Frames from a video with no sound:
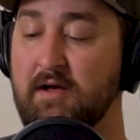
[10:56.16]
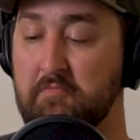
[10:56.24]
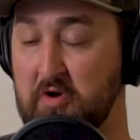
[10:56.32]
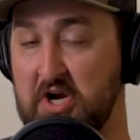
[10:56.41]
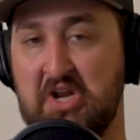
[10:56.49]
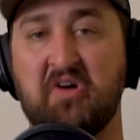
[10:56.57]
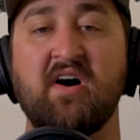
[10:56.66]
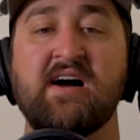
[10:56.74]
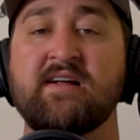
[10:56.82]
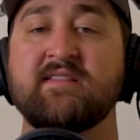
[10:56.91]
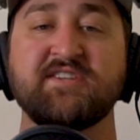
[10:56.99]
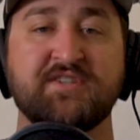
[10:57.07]
I'm not going to
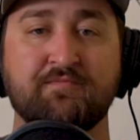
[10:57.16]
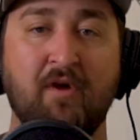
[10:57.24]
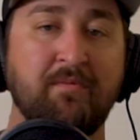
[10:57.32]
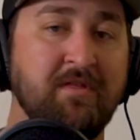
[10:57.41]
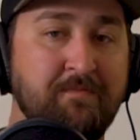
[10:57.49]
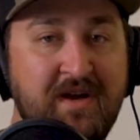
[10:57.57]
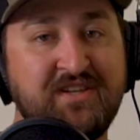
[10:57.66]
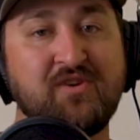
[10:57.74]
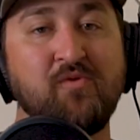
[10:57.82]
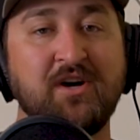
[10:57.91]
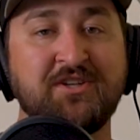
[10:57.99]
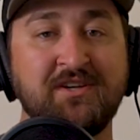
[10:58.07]
lie. This is probably the best
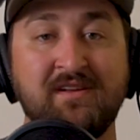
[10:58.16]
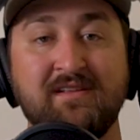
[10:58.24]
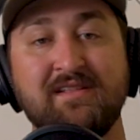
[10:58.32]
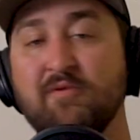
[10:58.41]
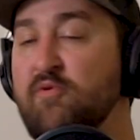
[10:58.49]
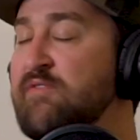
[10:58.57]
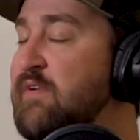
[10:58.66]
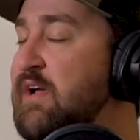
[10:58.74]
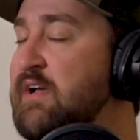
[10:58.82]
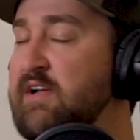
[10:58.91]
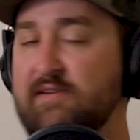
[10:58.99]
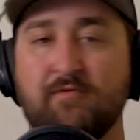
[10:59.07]
question that we've
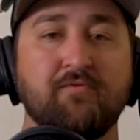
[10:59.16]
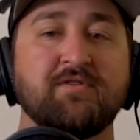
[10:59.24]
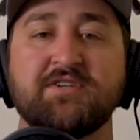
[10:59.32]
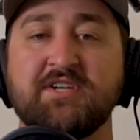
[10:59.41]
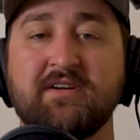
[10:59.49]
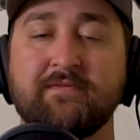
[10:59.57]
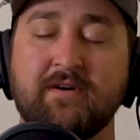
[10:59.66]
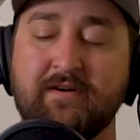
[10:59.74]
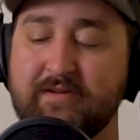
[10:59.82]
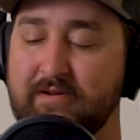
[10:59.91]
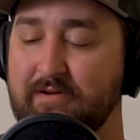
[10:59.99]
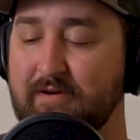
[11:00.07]
ever received
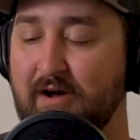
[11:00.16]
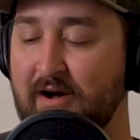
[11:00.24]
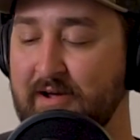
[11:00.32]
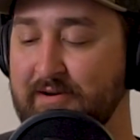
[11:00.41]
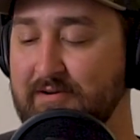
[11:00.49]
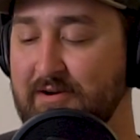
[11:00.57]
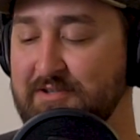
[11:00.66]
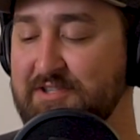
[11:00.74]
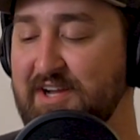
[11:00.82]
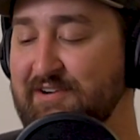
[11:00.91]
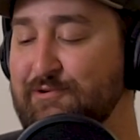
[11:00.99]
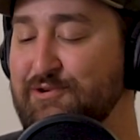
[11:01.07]
on
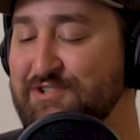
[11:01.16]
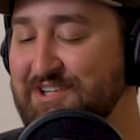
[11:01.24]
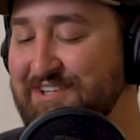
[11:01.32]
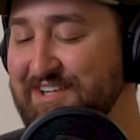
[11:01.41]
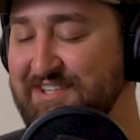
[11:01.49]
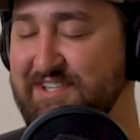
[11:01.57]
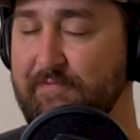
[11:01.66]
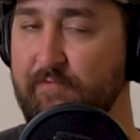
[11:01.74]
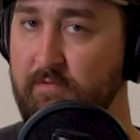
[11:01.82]
Untangled, except